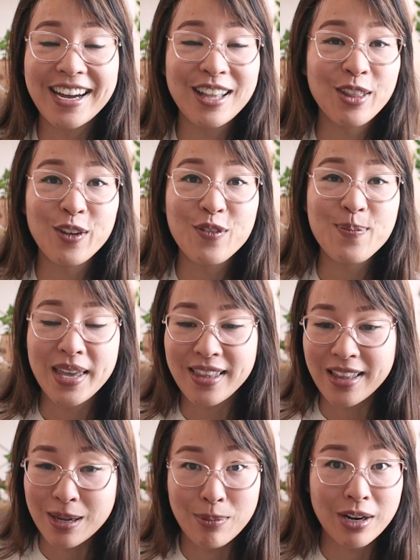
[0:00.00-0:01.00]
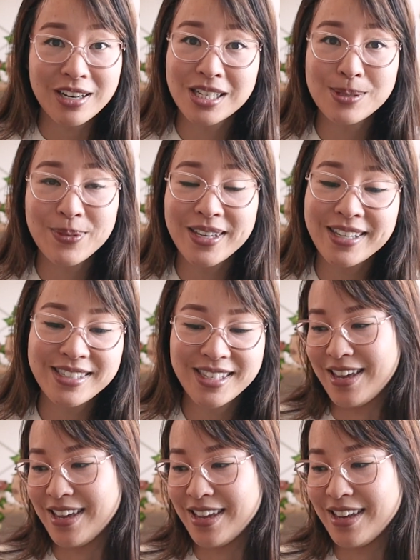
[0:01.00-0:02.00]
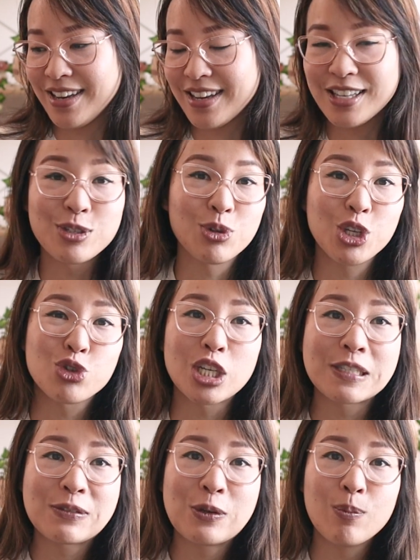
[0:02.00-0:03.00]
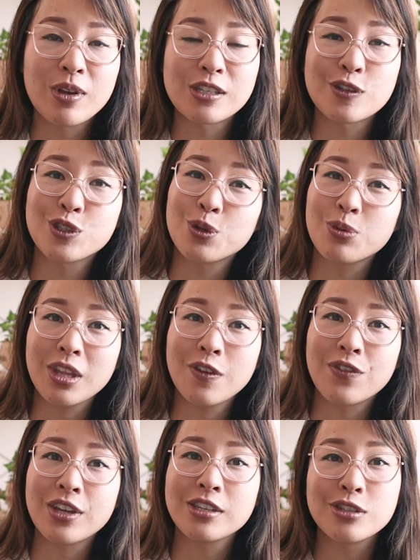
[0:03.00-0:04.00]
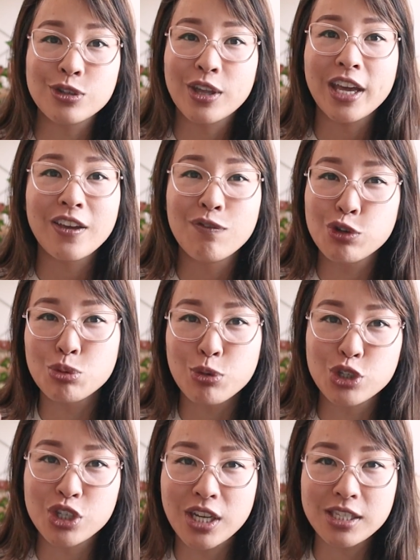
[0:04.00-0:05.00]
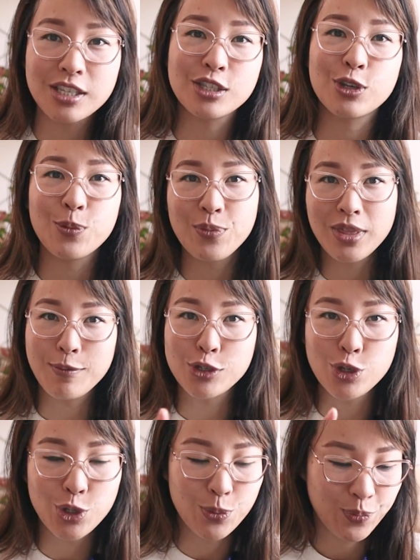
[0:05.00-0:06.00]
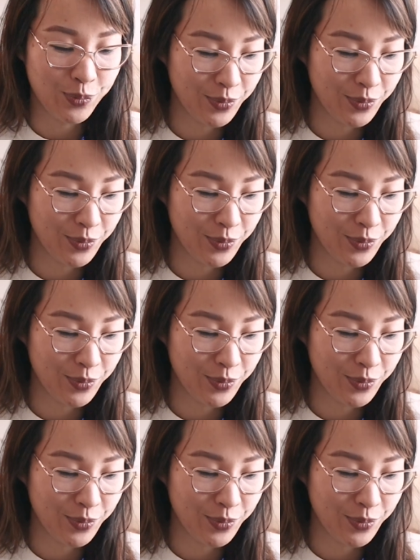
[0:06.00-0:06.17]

I love making like market displays, and it's really stressful, but it's also really fun to do like visual merchandising. So let me show you.